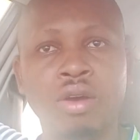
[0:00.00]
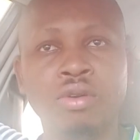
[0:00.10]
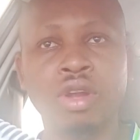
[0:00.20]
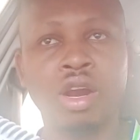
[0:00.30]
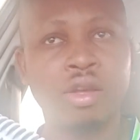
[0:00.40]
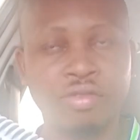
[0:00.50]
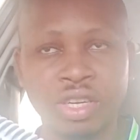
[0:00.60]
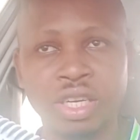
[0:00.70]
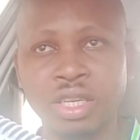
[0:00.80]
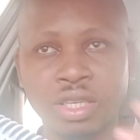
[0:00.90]
lot of
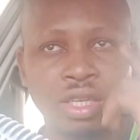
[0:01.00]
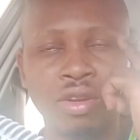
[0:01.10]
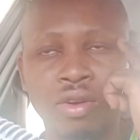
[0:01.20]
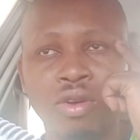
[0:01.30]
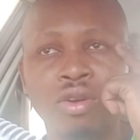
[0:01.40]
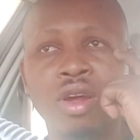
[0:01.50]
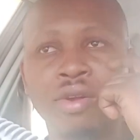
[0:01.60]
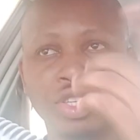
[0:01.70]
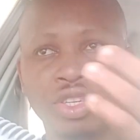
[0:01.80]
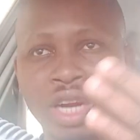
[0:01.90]
things, you know, whole
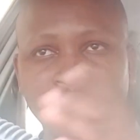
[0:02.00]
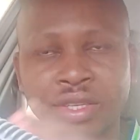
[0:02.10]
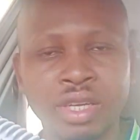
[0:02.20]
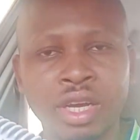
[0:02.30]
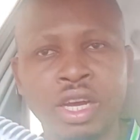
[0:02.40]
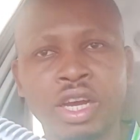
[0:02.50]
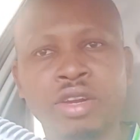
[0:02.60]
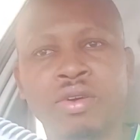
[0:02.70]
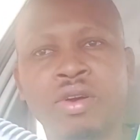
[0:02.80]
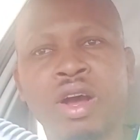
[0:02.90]
lot of stress,
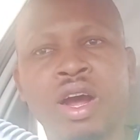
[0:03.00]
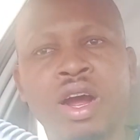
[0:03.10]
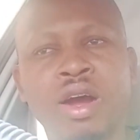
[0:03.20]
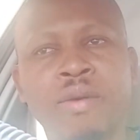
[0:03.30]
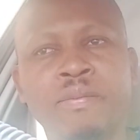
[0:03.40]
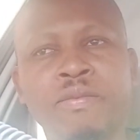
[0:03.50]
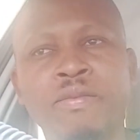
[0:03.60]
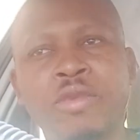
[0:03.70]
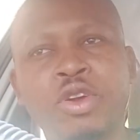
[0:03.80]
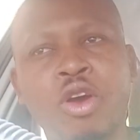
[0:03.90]
you know.
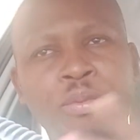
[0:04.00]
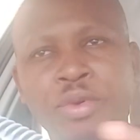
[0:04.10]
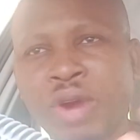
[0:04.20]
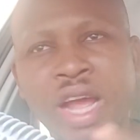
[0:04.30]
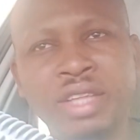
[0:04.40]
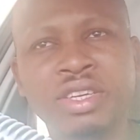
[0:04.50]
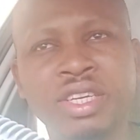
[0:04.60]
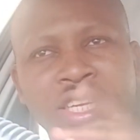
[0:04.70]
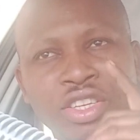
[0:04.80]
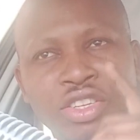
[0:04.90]
Copywriting
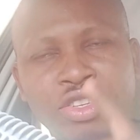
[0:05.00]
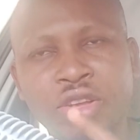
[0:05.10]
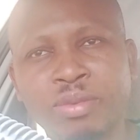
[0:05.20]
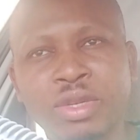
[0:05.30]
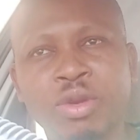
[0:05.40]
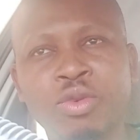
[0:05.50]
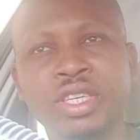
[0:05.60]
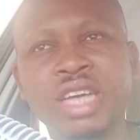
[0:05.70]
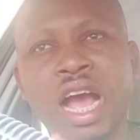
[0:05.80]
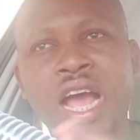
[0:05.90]
is something
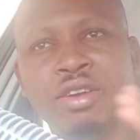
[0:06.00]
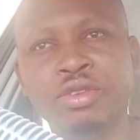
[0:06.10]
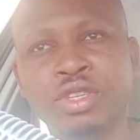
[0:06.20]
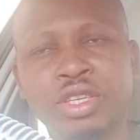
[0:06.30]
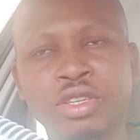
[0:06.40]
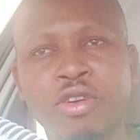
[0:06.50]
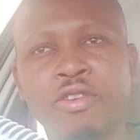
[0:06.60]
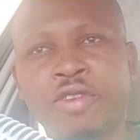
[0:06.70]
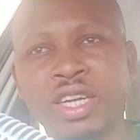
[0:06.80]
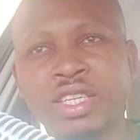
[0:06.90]
which I notice
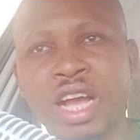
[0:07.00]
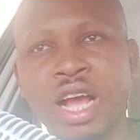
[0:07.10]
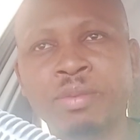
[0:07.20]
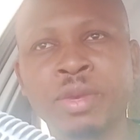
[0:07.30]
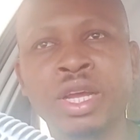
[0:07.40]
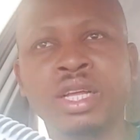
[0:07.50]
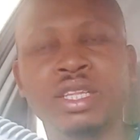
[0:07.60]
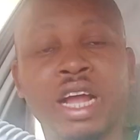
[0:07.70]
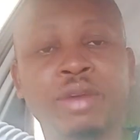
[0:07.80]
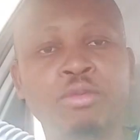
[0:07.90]
over time
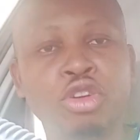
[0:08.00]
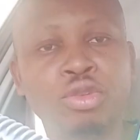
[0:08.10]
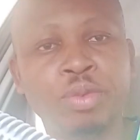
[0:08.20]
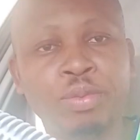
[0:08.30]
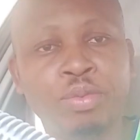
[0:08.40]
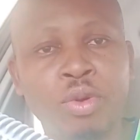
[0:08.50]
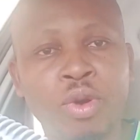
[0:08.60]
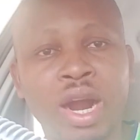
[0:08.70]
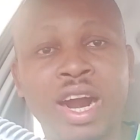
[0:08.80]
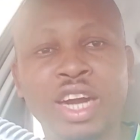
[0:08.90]
that most
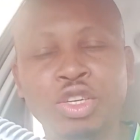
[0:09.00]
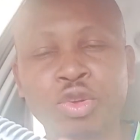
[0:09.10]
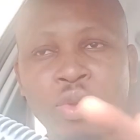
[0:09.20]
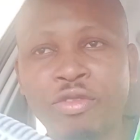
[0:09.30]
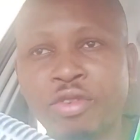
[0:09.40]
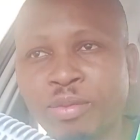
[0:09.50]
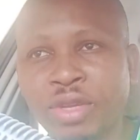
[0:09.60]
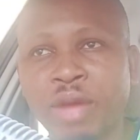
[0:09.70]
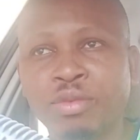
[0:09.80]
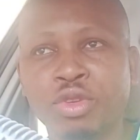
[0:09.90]
people are doing from
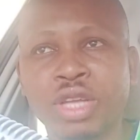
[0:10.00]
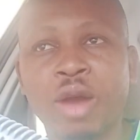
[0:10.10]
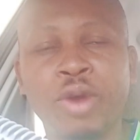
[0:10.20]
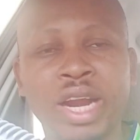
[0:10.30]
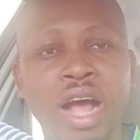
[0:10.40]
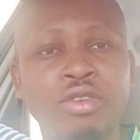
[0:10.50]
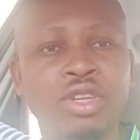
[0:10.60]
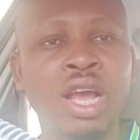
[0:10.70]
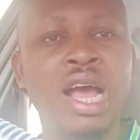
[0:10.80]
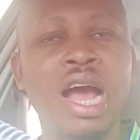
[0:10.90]
time to time
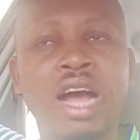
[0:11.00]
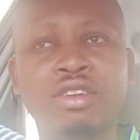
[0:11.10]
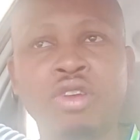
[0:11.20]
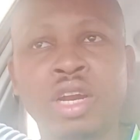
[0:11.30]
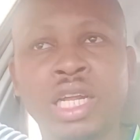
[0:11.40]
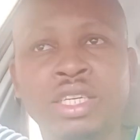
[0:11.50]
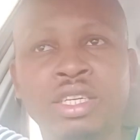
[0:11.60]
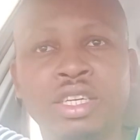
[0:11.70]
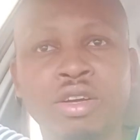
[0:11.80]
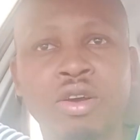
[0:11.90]
without
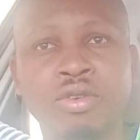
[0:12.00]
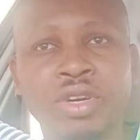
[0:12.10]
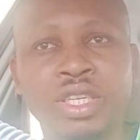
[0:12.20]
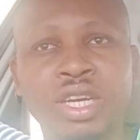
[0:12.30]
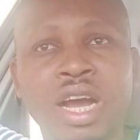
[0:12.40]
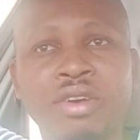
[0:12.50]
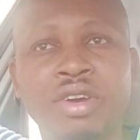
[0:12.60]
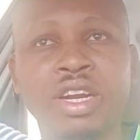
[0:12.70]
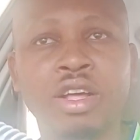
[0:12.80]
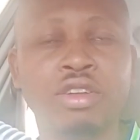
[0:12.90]
acknowledging the original
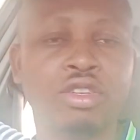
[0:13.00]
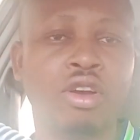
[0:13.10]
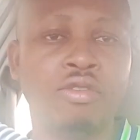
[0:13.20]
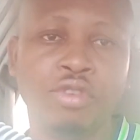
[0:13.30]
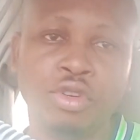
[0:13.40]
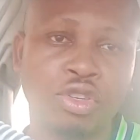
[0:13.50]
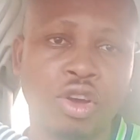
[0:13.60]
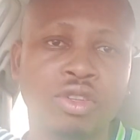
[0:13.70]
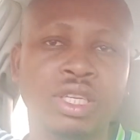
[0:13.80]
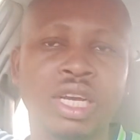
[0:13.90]
creators of those
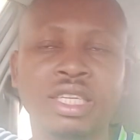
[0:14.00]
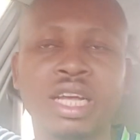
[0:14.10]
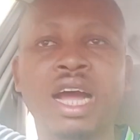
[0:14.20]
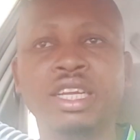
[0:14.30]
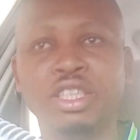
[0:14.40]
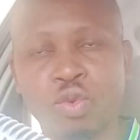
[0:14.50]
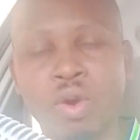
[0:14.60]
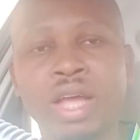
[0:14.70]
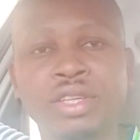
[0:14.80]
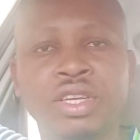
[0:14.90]
content, and it's
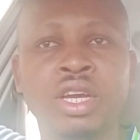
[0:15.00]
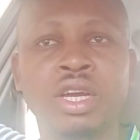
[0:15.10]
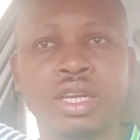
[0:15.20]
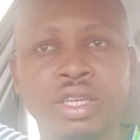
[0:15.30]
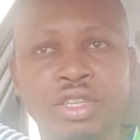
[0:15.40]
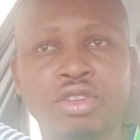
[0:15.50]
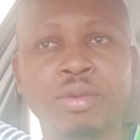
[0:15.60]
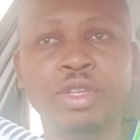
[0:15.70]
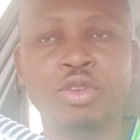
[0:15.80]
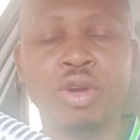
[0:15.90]
quite
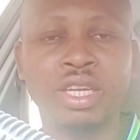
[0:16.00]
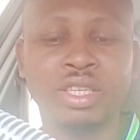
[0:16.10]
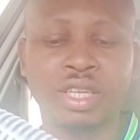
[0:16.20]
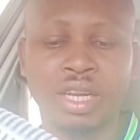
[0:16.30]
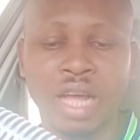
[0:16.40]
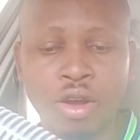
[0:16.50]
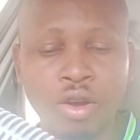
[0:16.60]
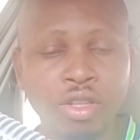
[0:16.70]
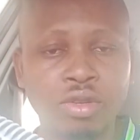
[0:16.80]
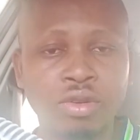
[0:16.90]
disturbing to an extent.
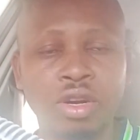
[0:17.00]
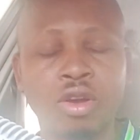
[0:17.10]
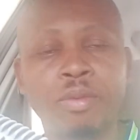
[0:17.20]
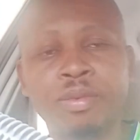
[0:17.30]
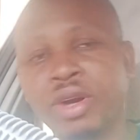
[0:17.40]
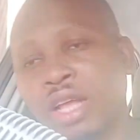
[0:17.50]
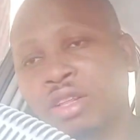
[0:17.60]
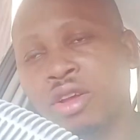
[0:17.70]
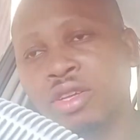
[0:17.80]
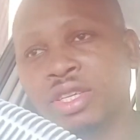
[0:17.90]
According to the
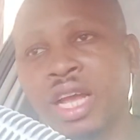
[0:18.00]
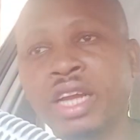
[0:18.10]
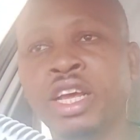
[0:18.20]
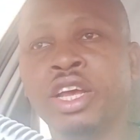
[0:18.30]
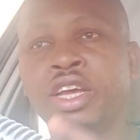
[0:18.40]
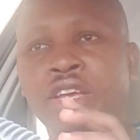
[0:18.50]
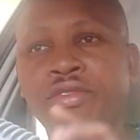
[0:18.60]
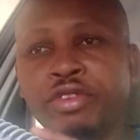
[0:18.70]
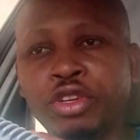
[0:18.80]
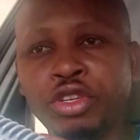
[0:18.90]
copyright law, it said if you